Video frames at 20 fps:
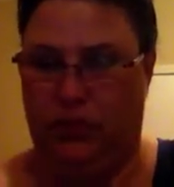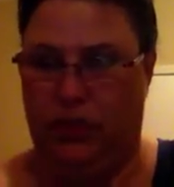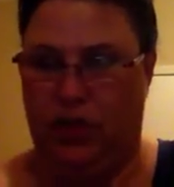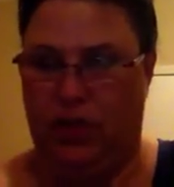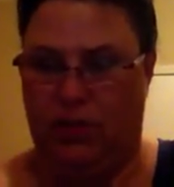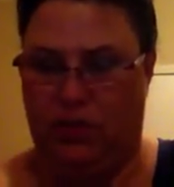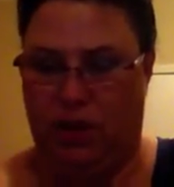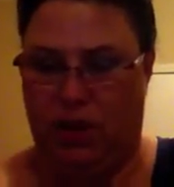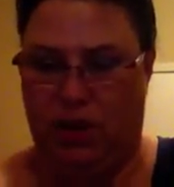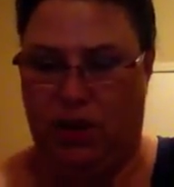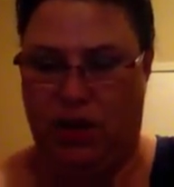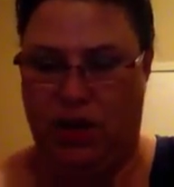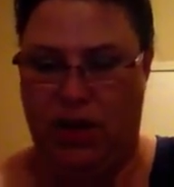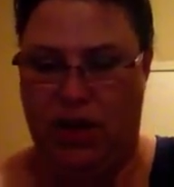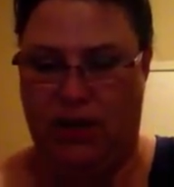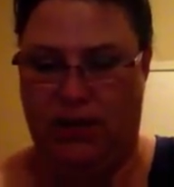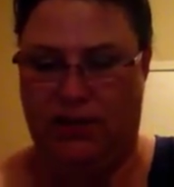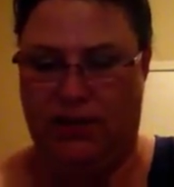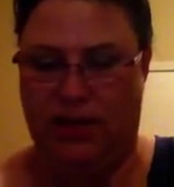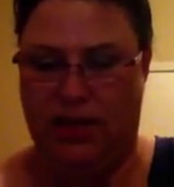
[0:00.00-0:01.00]
And my
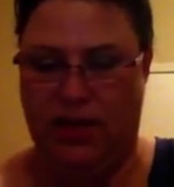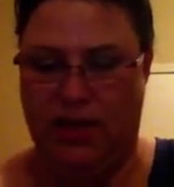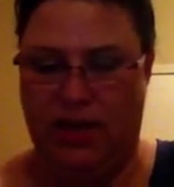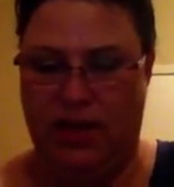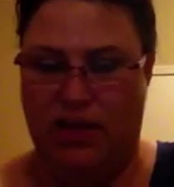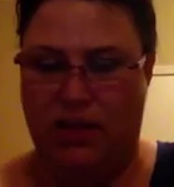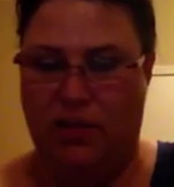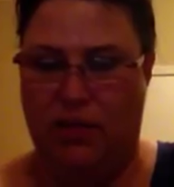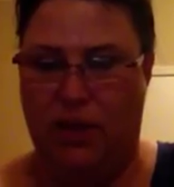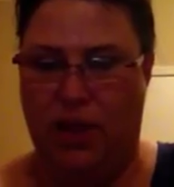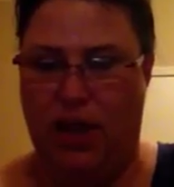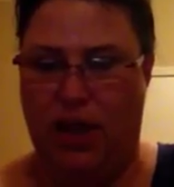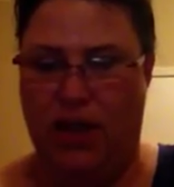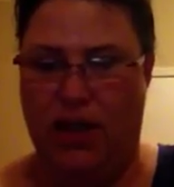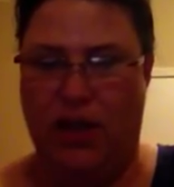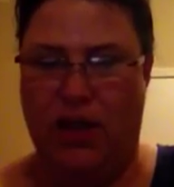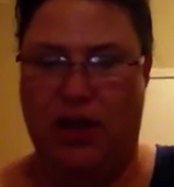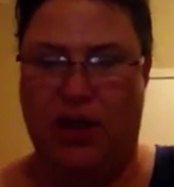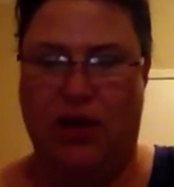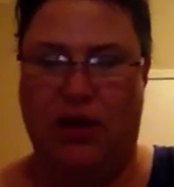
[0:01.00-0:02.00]
last thing in the
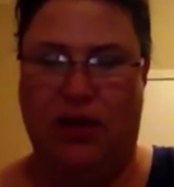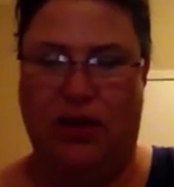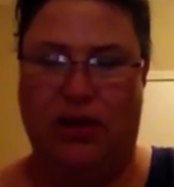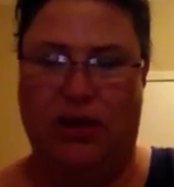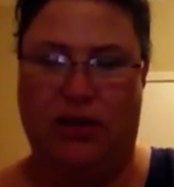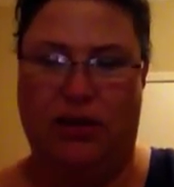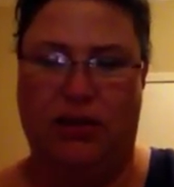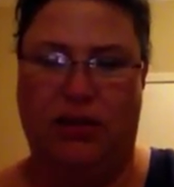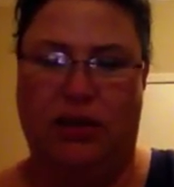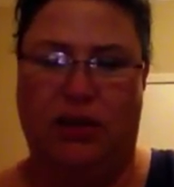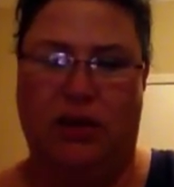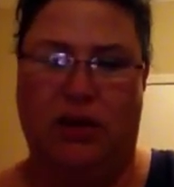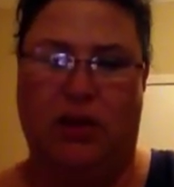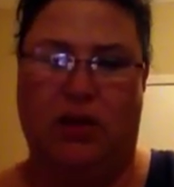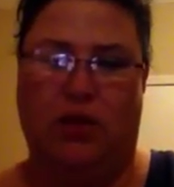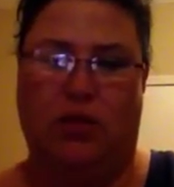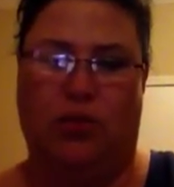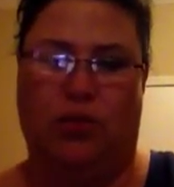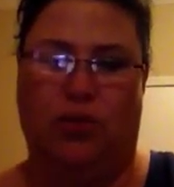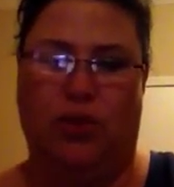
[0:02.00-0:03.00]
baggie is
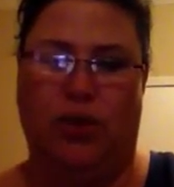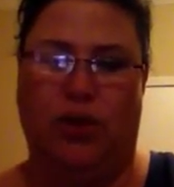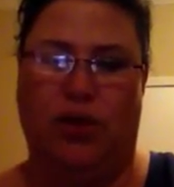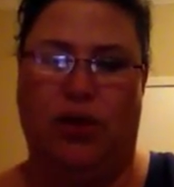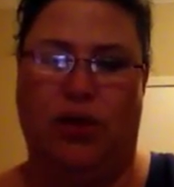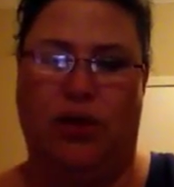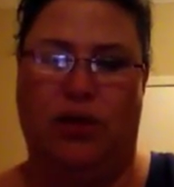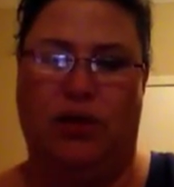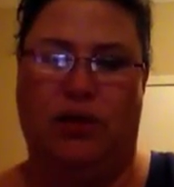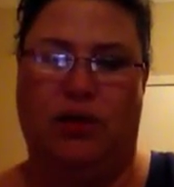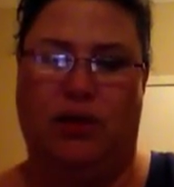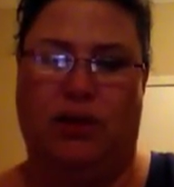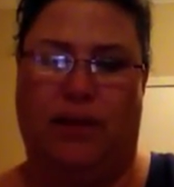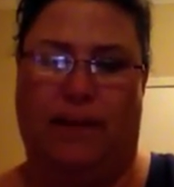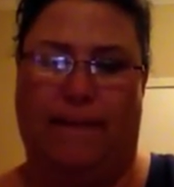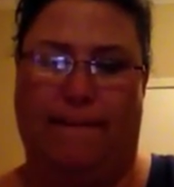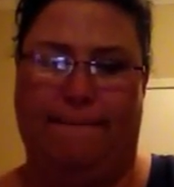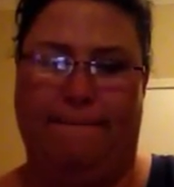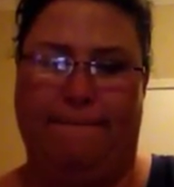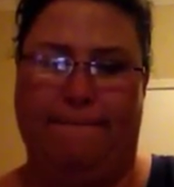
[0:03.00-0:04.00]
Ren
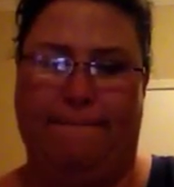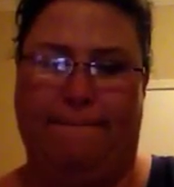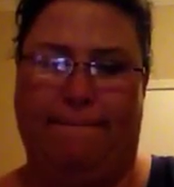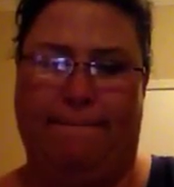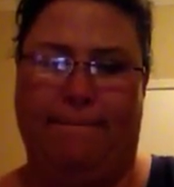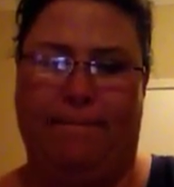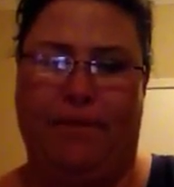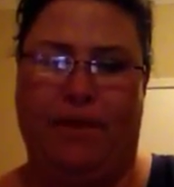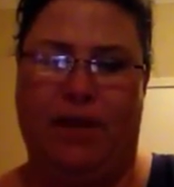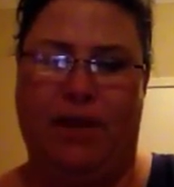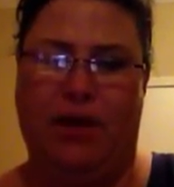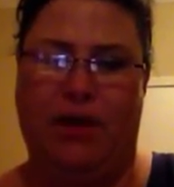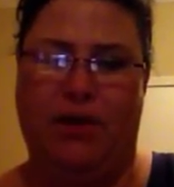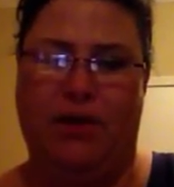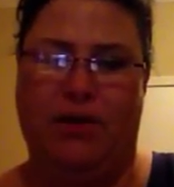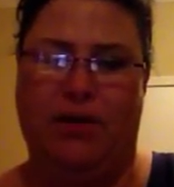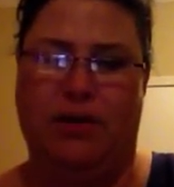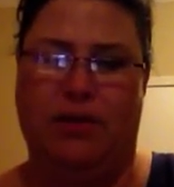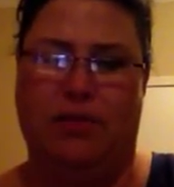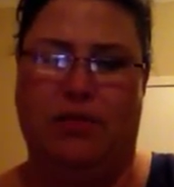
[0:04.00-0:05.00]

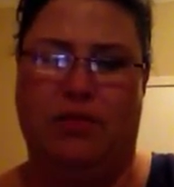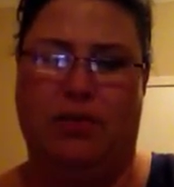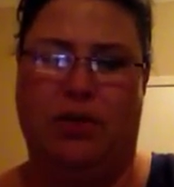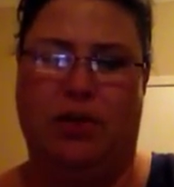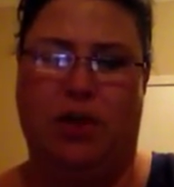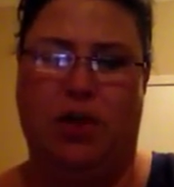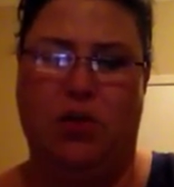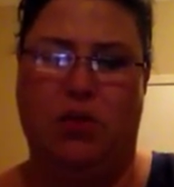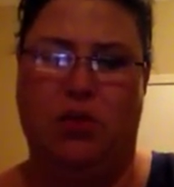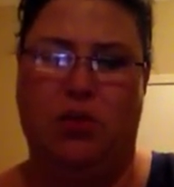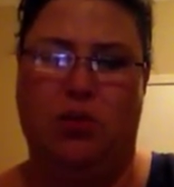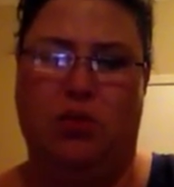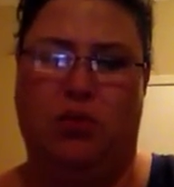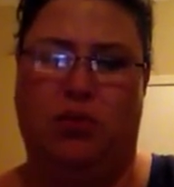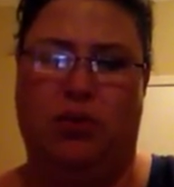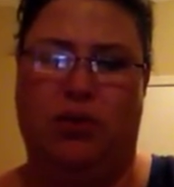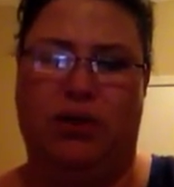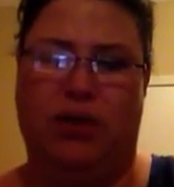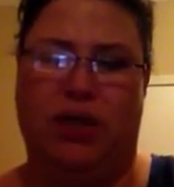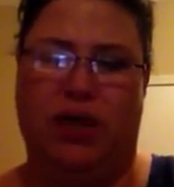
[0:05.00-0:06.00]
um, Global
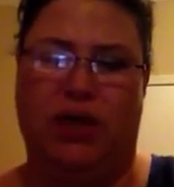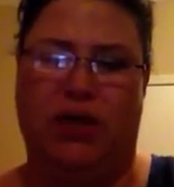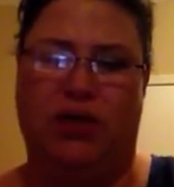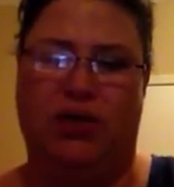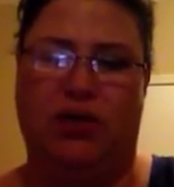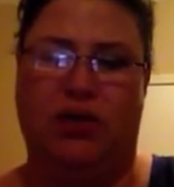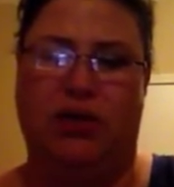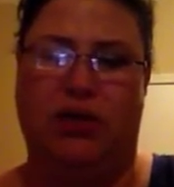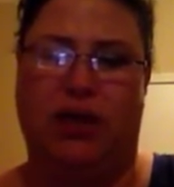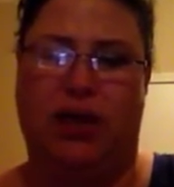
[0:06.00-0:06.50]
Protection